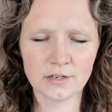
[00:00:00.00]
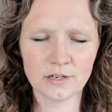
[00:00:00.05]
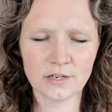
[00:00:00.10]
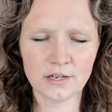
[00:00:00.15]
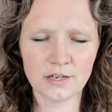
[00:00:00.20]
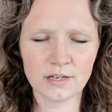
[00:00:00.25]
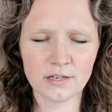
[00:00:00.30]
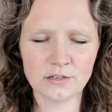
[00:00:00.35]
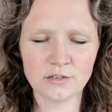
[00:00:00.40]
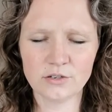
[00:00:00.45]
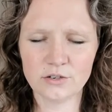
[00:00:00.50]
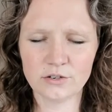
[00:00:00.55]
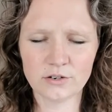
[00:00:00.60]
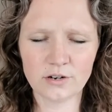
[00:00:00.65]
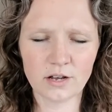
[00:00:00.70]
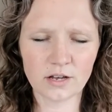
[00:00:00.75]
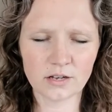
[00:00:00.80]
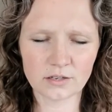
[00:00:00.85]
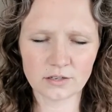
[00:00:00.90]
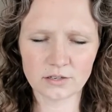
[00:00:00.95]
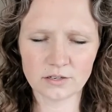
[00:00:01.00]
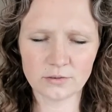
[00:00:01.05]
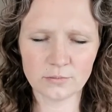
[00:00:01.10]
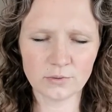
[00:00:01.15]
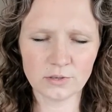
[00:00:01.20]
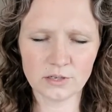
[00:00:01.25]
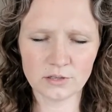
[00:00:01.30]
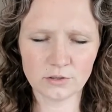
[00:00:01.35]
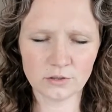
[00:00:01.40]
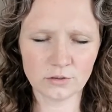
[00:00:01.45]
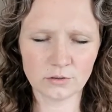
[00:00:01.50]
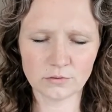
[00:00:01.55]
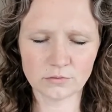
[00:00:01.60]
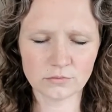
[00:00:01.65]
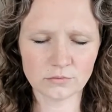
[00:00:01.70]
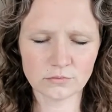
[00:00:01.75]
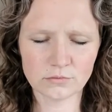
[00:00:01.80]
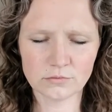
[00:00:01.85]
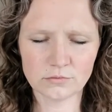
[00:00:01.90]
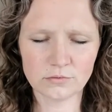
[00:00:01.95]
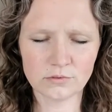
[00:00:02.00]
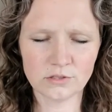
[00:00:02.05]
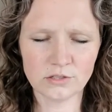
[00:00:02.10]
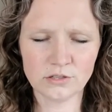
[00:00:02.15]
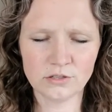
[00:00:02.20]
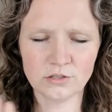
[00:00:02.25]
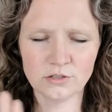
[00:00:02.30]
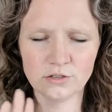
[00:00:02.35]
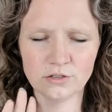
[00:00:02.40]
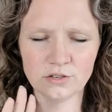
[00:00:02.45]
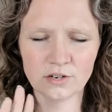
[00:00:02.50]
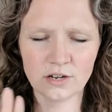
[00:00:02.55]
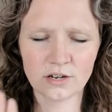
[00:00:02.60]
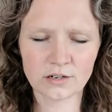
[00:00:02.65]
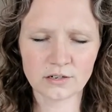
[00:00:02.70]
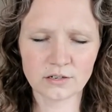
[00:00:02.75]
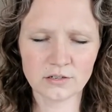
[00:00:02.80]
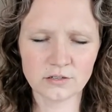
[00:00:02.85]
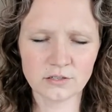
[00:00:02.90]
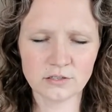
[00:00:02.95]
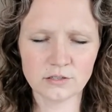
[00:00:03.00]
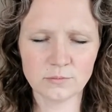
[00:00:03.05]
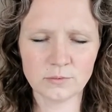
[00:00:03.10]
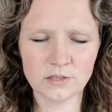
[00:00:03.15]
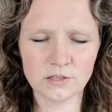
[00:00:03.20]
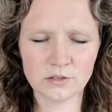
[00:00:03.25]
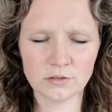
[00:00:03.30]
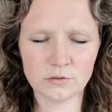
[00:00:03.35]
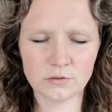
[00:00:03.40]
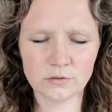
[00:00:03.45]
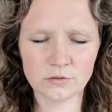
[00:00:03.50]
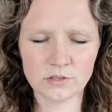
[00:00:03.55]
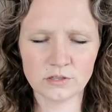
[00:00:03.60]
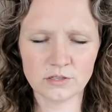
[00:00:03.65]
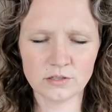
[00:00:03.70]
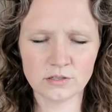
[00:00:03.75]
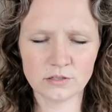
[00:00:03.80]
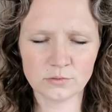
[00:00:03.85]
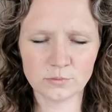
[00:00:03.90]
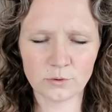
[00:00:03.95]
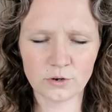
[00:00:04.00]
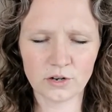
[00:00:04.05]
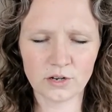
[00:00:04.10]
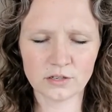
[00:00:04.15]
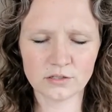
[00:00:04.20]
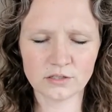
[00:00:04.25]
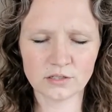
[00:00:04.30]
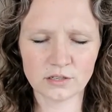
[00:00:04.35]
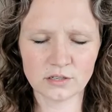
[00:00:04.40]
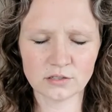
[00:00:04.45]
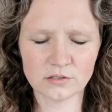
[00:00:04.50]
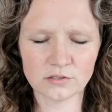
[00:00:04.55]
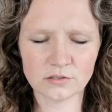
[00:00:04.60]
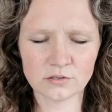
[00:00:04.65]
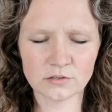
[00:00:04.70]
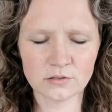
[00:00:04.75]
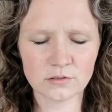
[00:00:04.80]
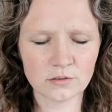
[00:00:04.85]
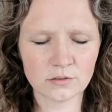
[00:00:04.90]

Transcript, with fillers: And you're not going to be alone. You're not going to be alone in this process.